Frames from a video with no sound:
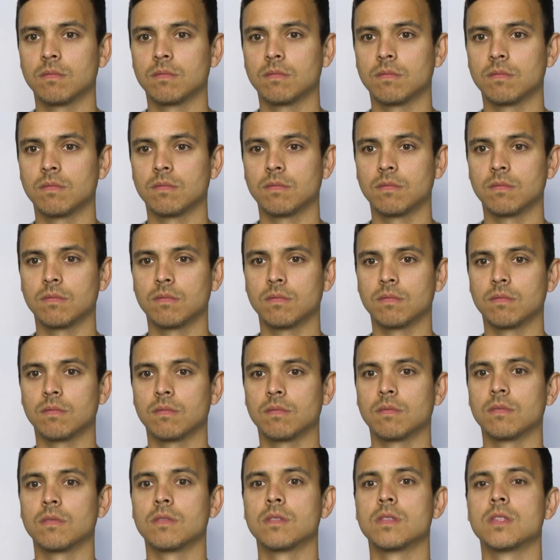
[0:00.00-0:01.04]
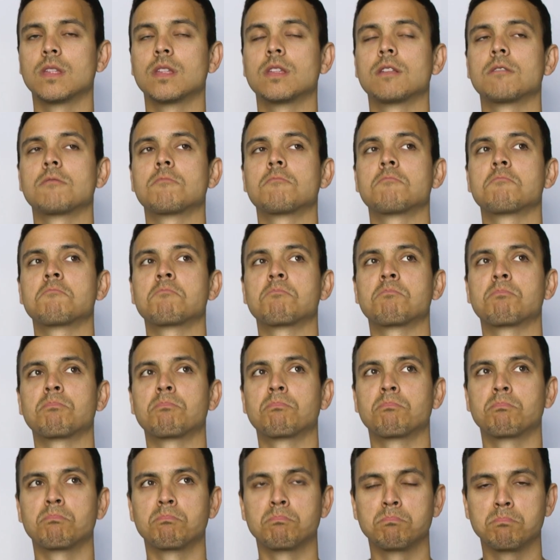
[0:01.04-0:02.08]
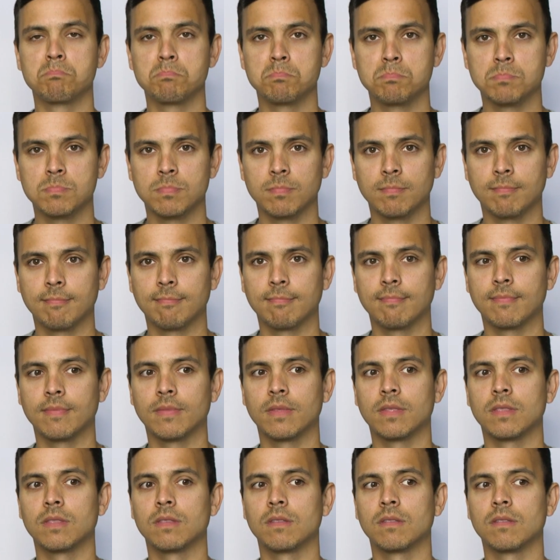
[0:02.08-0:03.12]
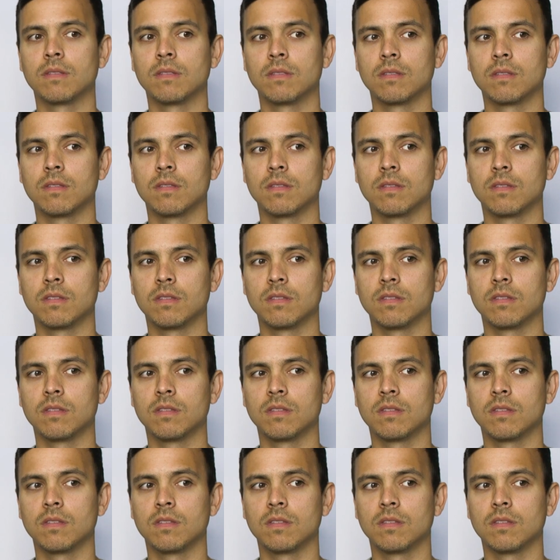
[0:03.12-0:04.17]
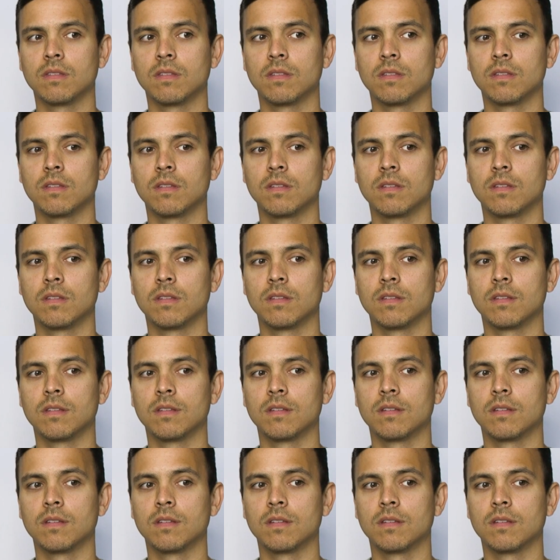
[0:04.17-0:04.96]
The person shown says nothing.